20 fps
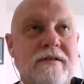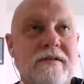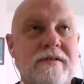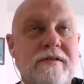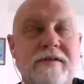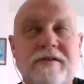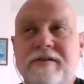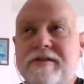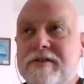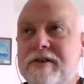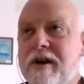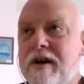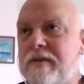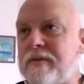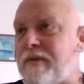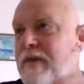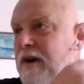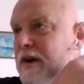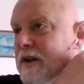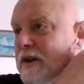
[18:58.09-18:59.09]
this John
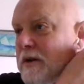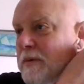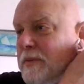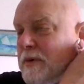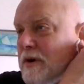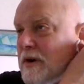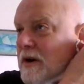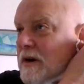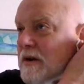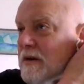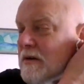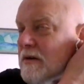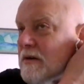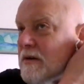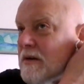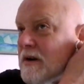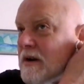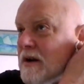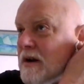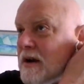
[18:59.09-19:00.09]
Varley book
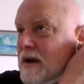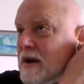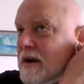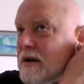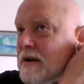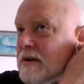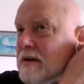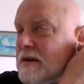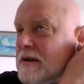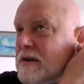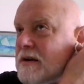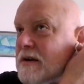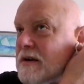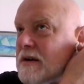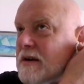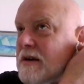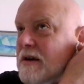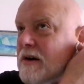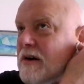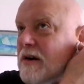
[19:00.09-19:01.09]

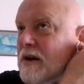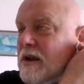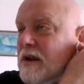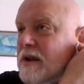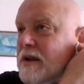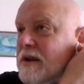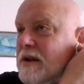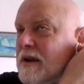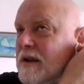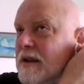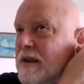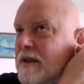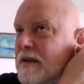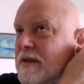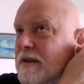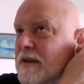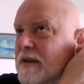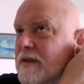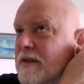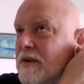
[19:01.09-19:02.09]
called
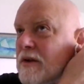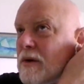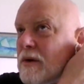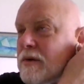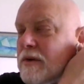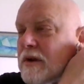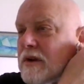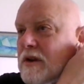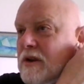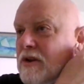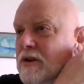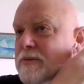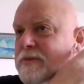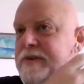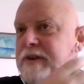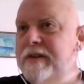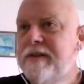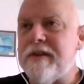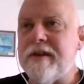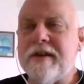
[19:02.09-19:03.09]
The Golden Globes,
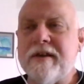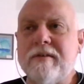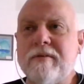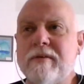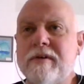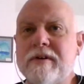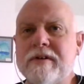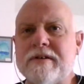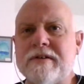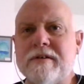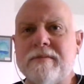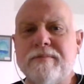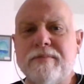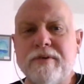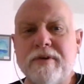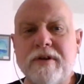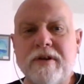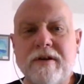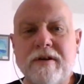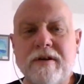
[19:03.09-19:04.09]
I think, where it's a
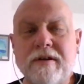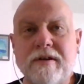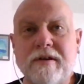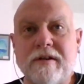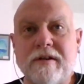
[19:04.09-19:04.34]
pretty good